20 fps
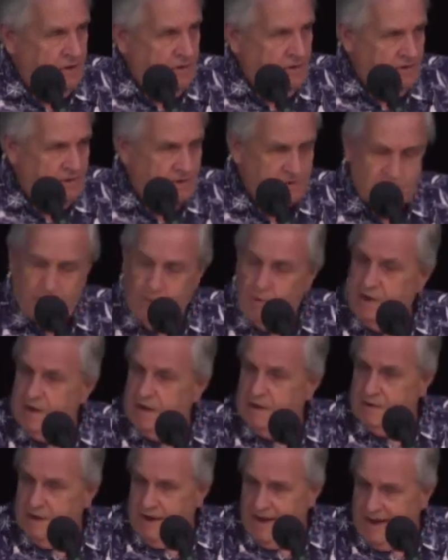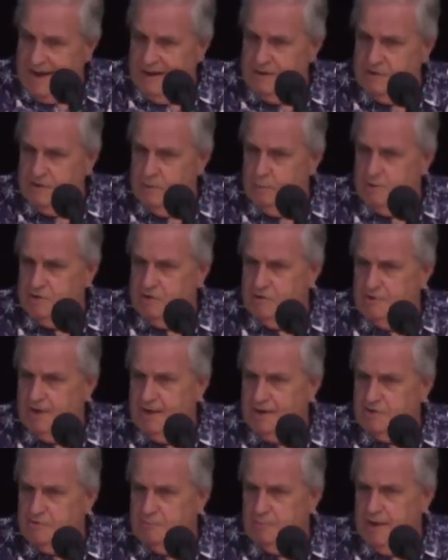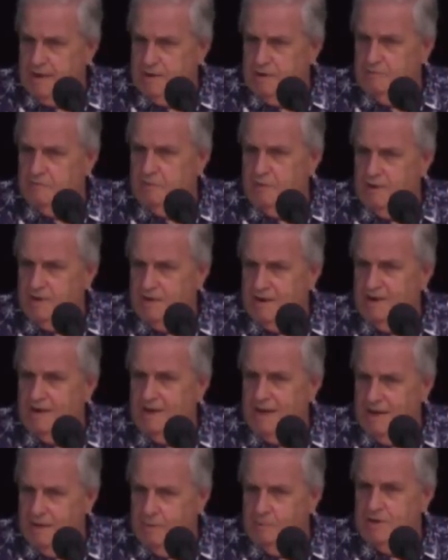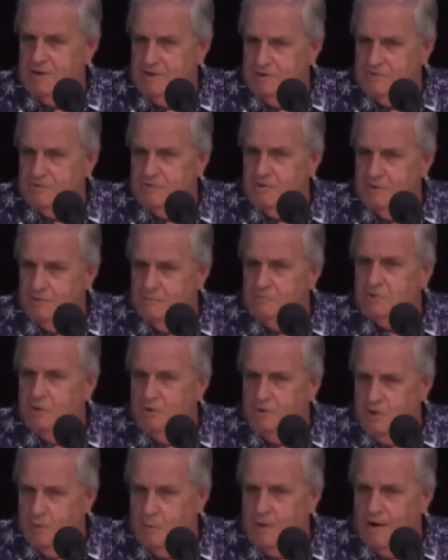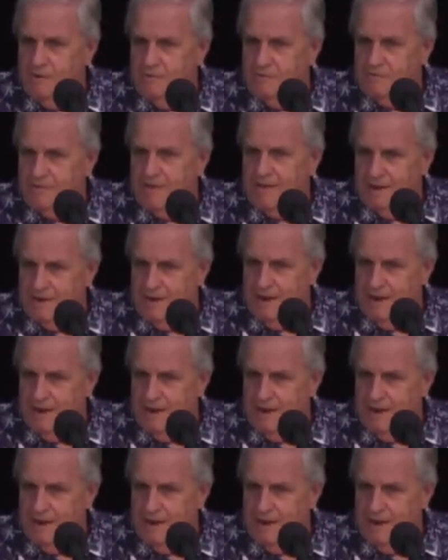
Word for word: You try and argue with the taxman and find out how it is to do your own thing and